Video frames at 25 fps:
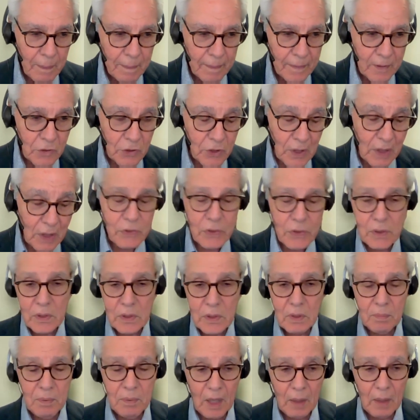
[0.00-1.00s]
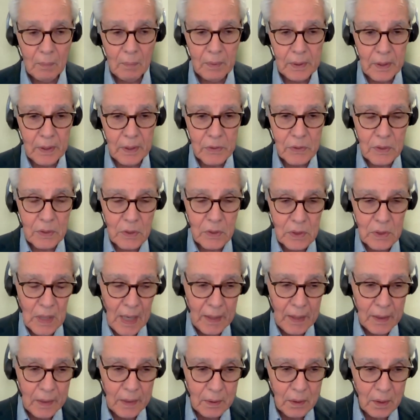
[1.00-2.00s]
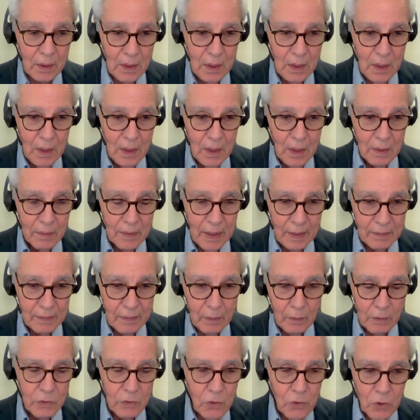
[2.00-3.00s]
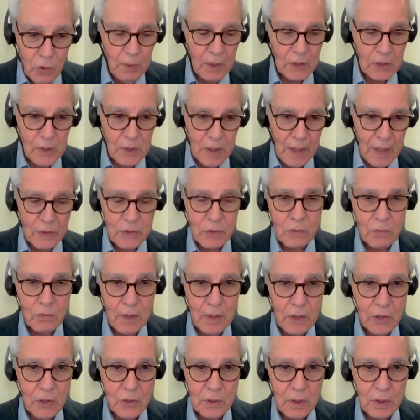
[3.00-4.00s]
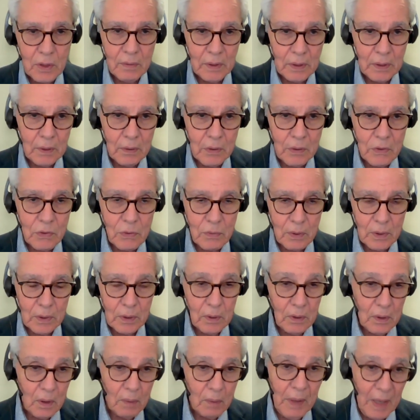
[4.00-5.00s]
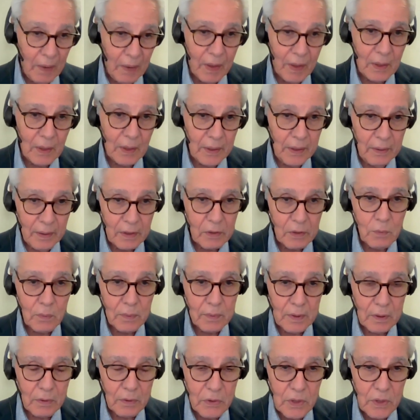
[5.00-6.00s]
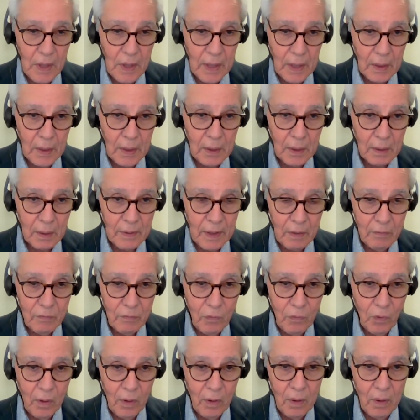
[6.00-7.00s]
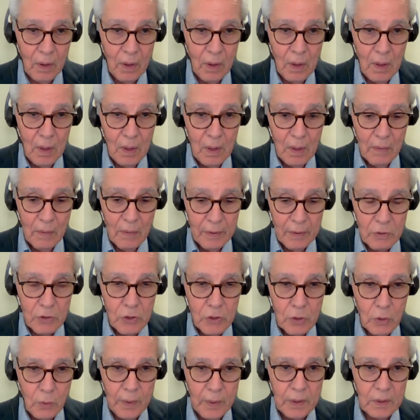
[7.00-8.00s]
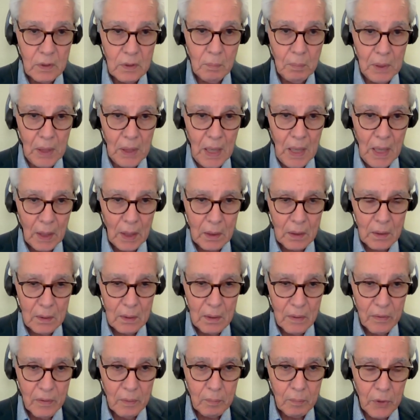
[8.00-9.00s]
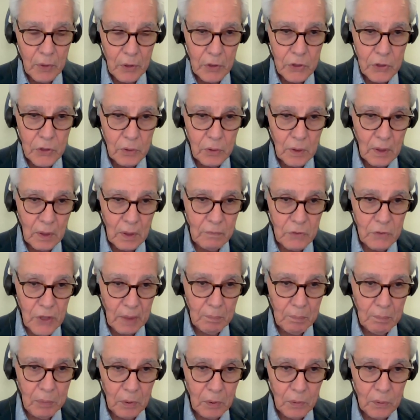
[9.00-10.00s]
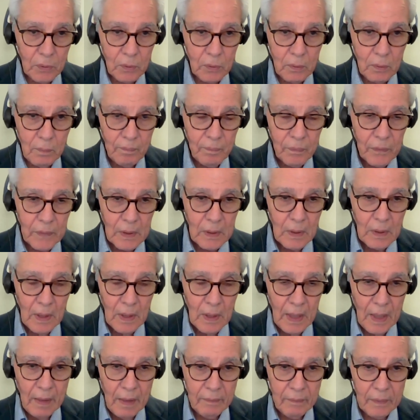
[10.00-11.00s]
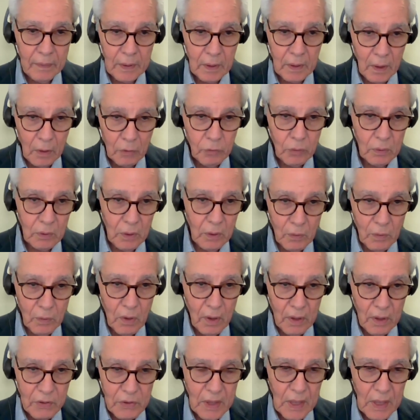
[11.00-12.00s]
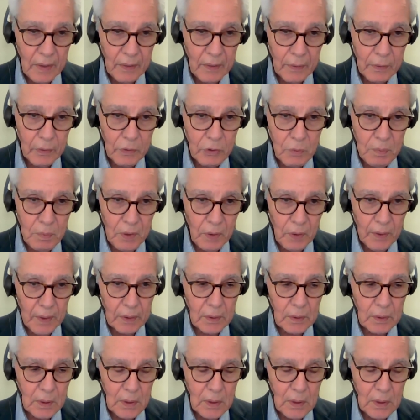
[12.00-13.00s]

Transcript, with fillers: The Justice Department has decided that there is too much concentration in the industry, apparently. That's what they're saying. And therefore, they're suing to block the merger of JetBlue and the ultra low cost carrier Spirit